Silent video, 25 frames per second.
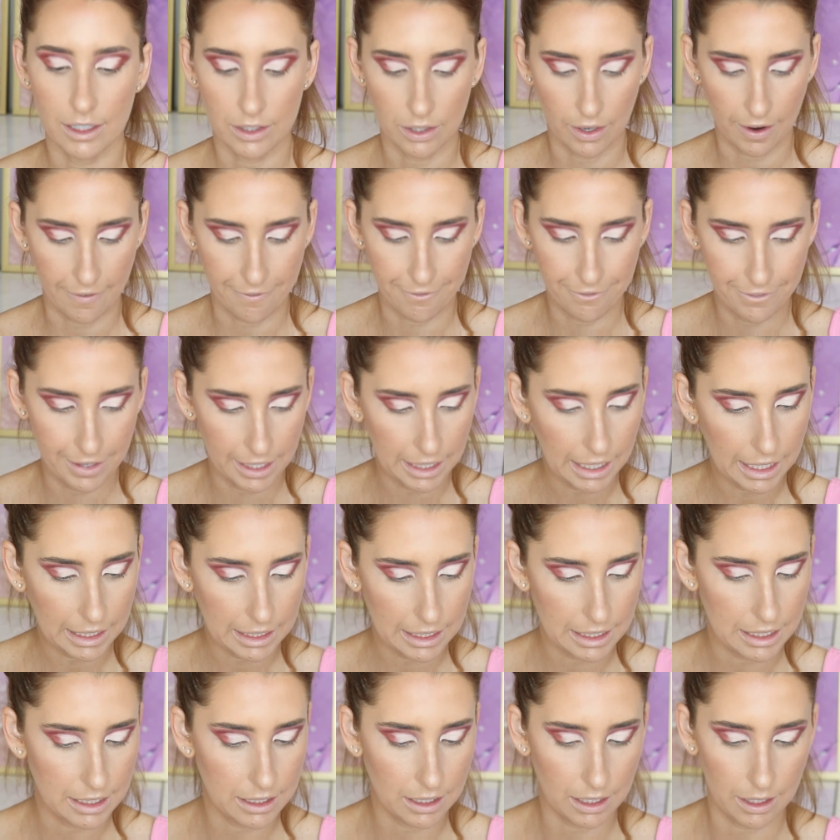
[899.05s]
So I feel like
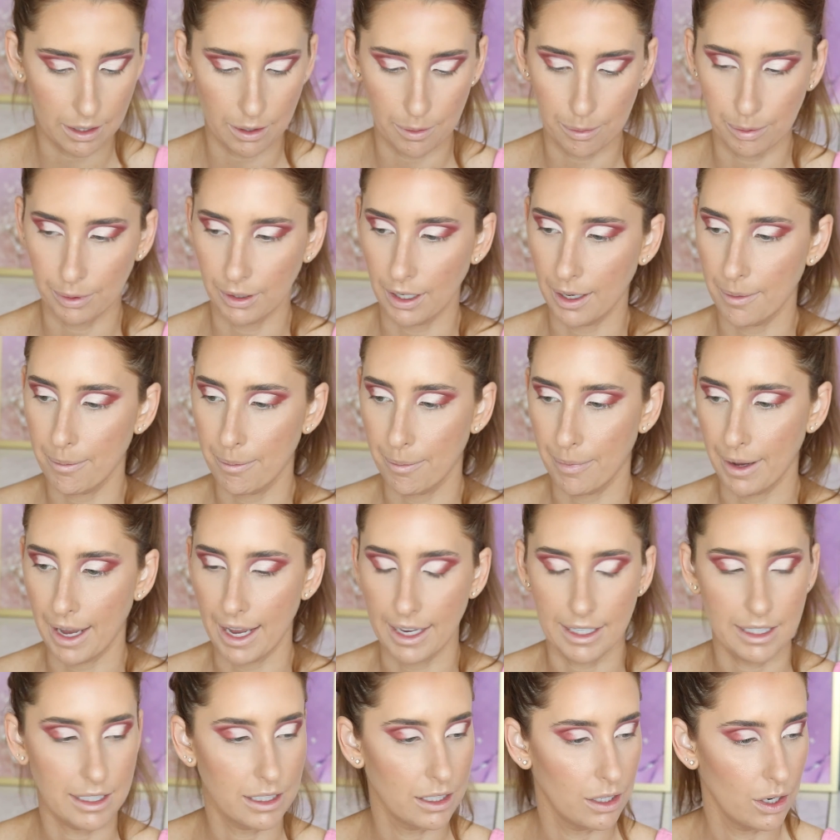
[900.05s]
this is going to apply
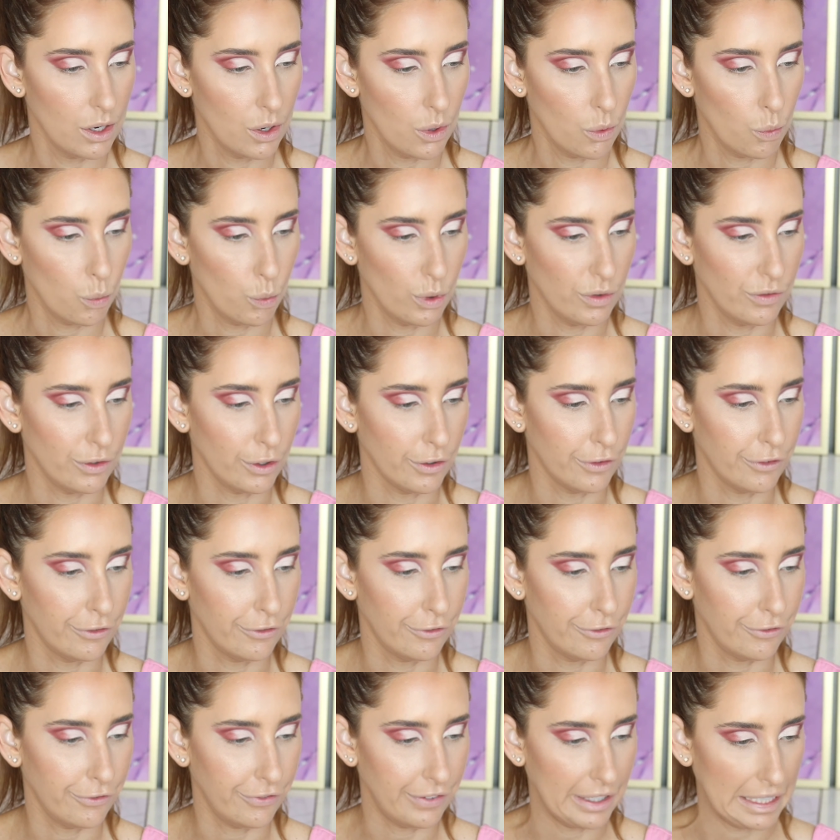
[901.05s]
best with your
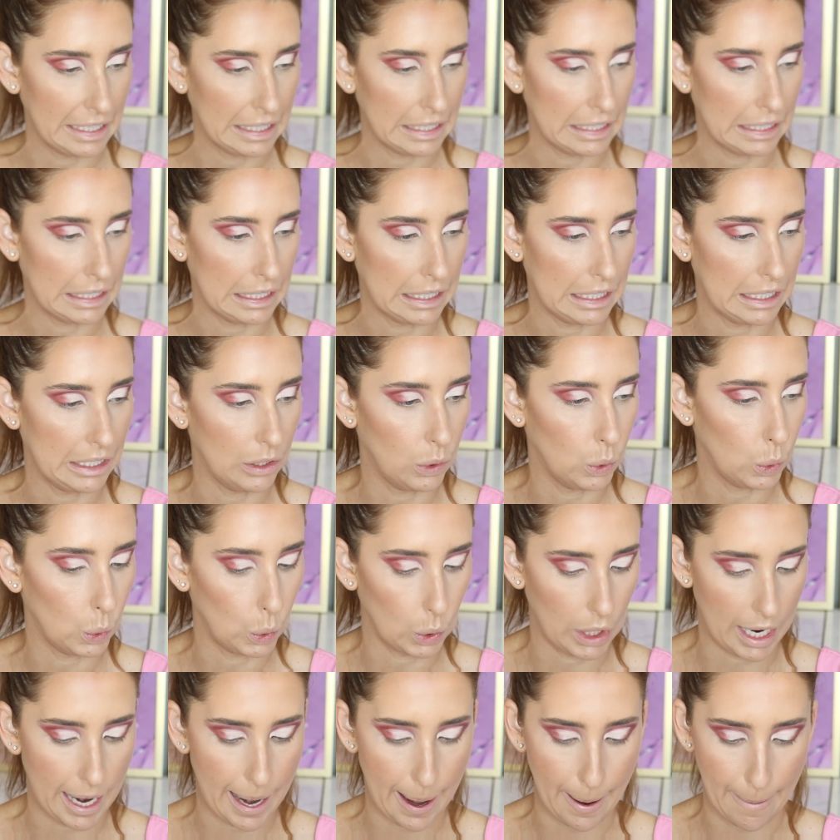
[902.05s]
finger
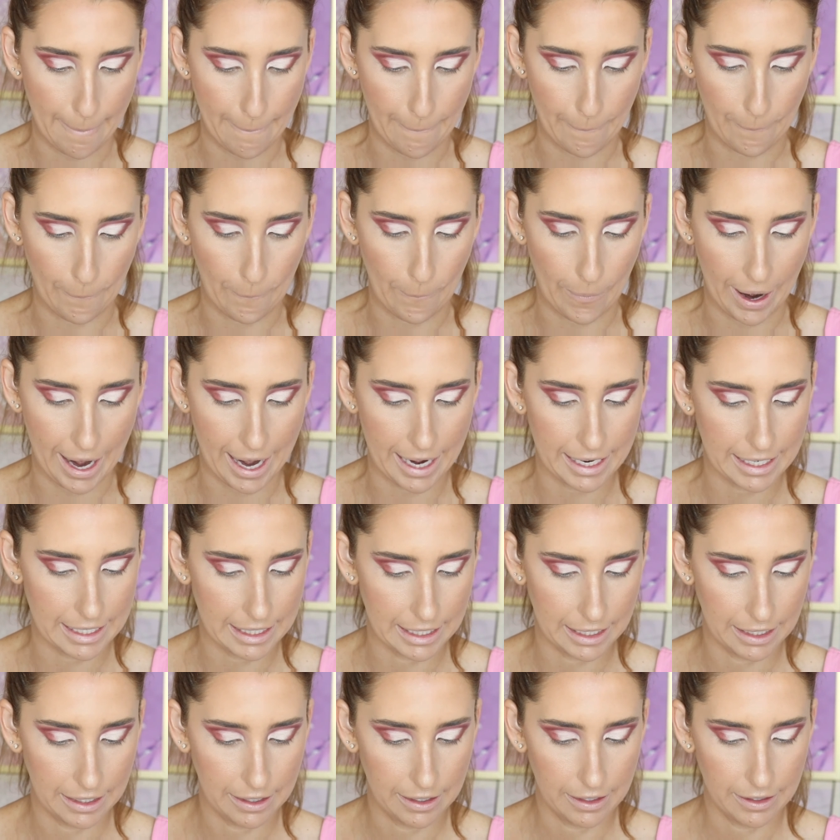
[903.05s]
or a wet
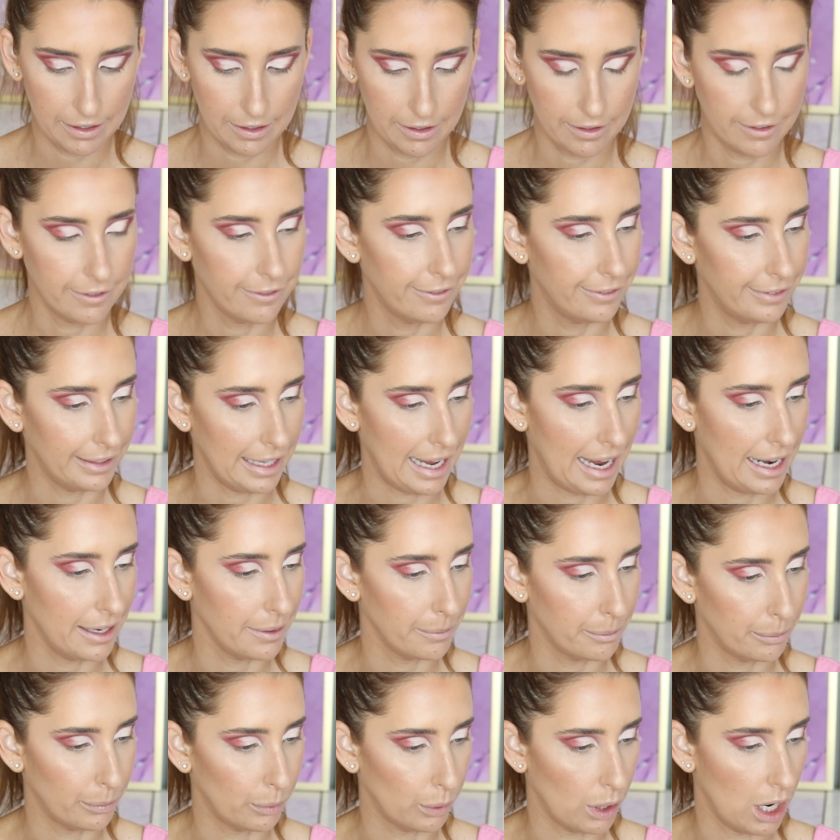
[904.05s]
flat
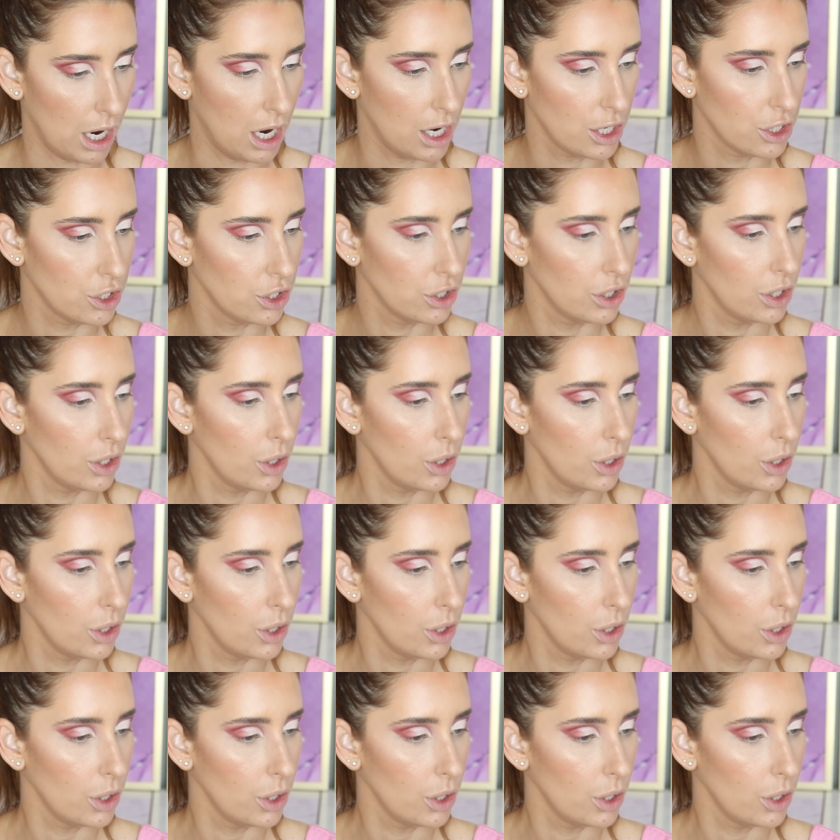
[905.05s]
brush.